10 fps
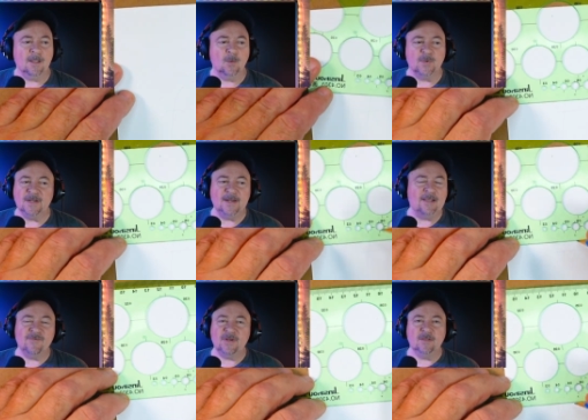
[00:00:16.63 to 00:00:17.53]
We didn't
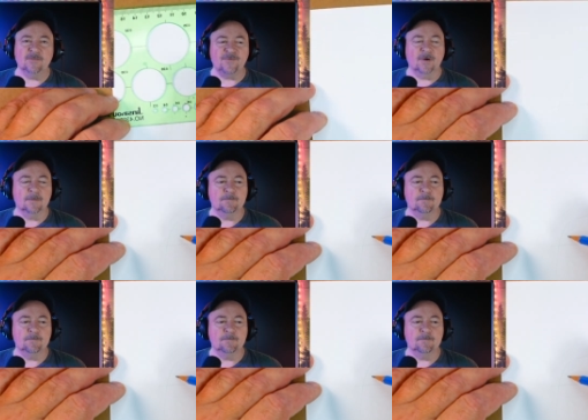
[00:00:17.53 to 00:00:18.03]
have any on the farm,